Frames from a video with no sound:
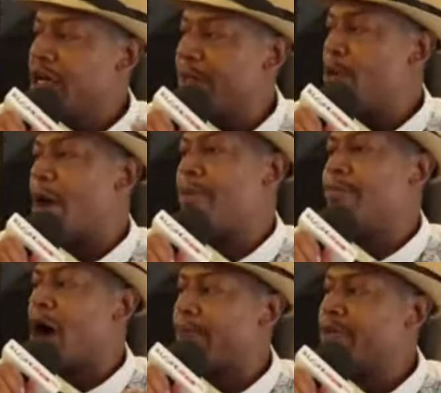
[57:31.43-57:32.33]
hip hop
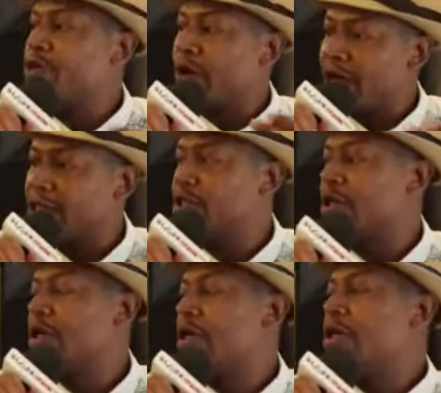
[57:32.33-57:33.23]
and bopping your head
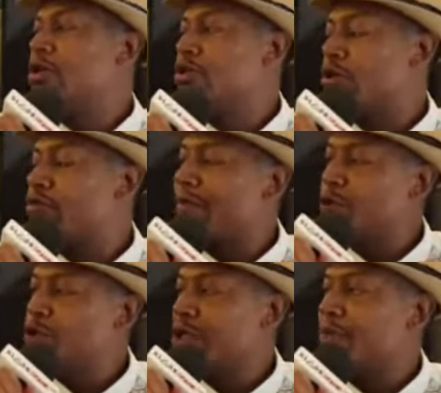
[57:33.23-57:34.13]
to, you know,
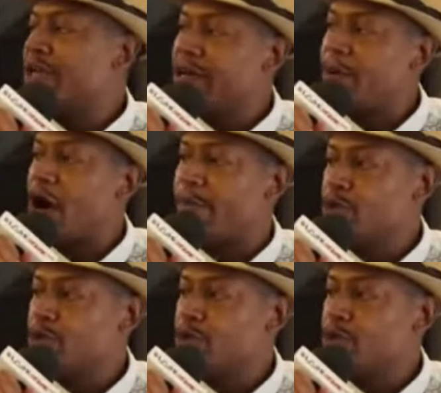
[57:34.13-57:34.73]
revolutionary hip hop